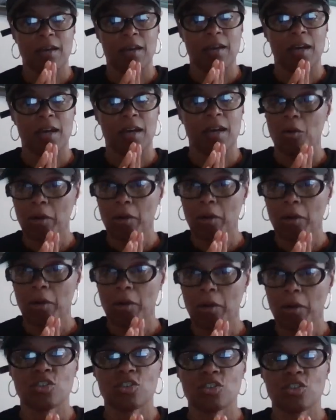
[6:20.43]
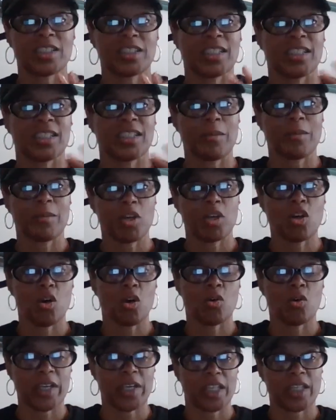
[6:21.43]
Okay. She said, let me
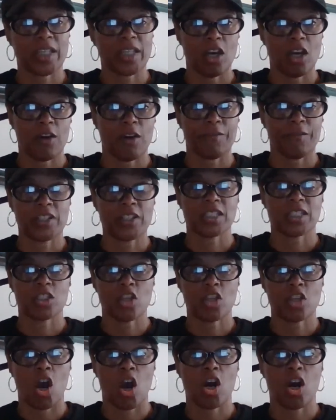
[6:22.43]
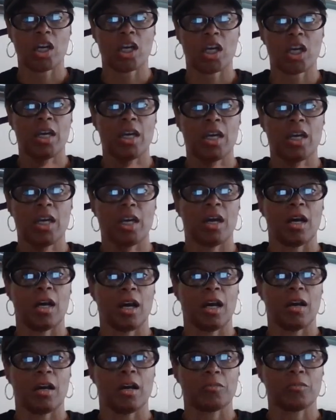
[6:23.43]
go in the office and talk
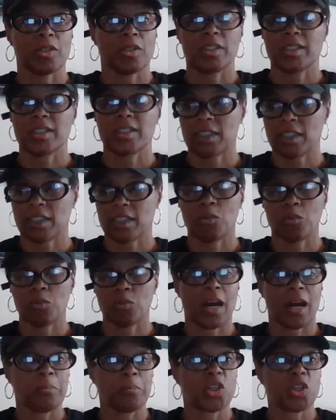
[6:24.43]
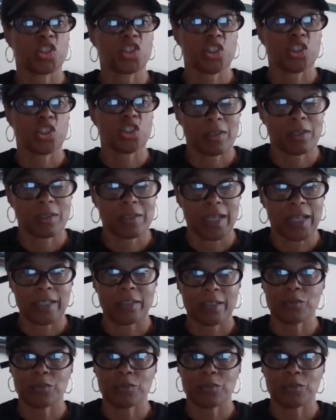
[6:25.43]
and see what our budget looked like.